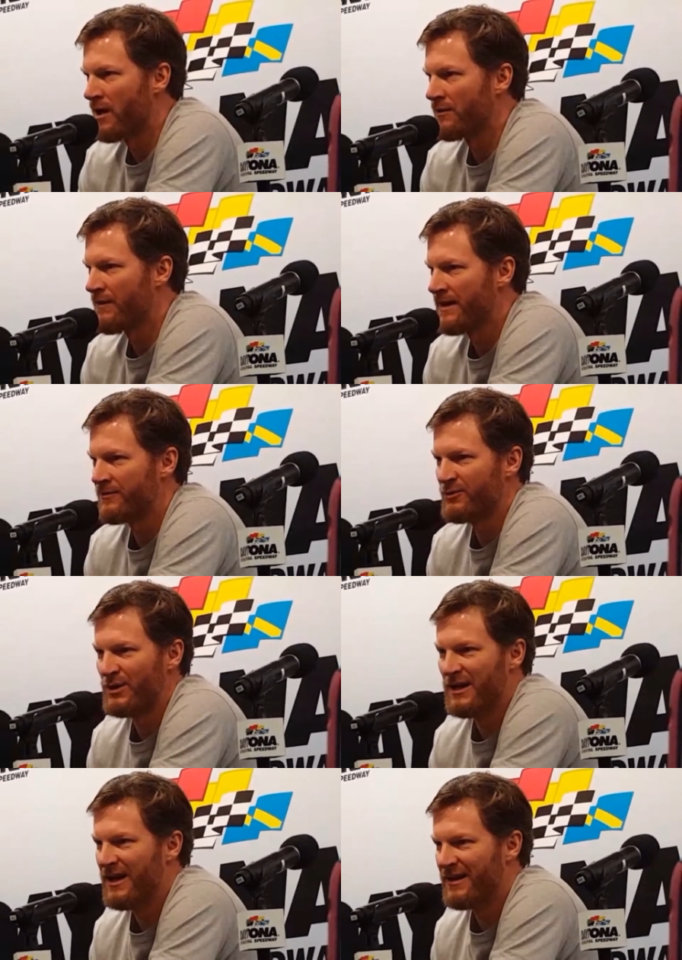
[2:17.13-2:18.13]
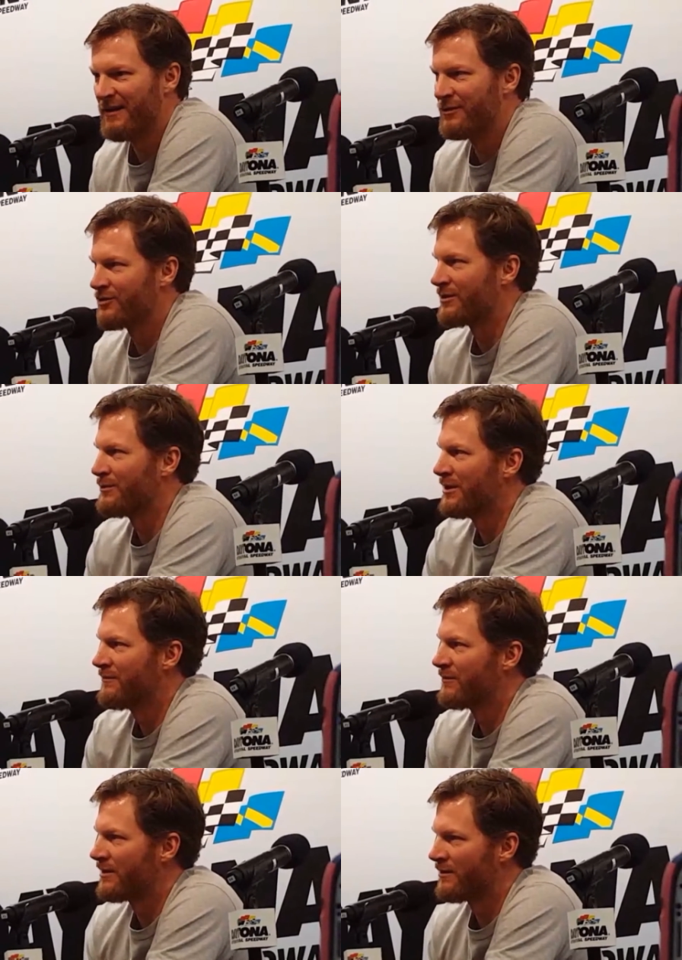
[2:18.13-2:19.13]
Not as fast as we'd like, obviously,
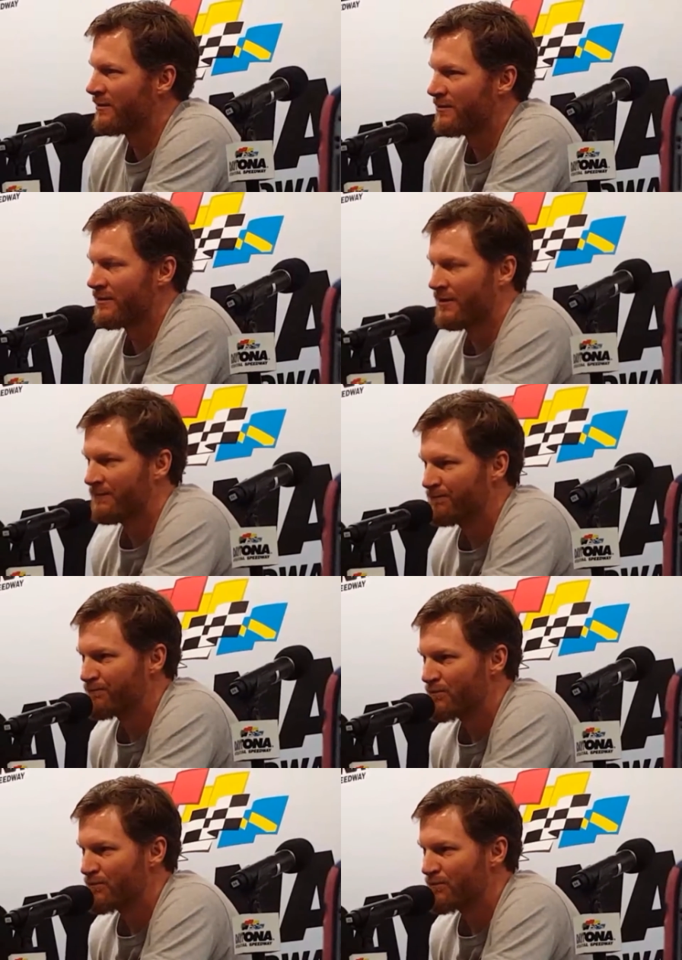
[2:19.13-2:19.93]
but the, the